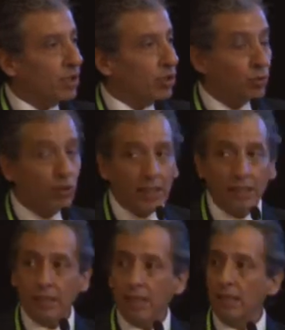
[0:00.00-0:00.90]
through
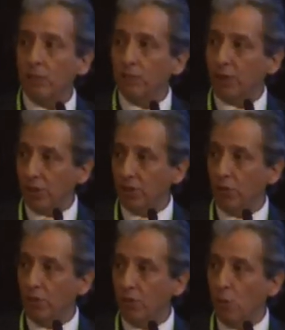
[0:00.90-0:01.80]
this kind of
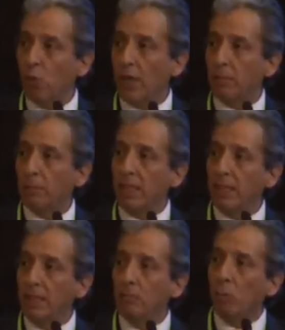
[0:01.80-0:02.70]
sessions, we are
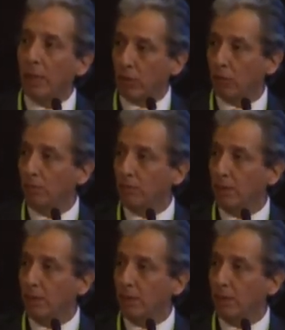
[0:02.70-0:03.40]
building momentum.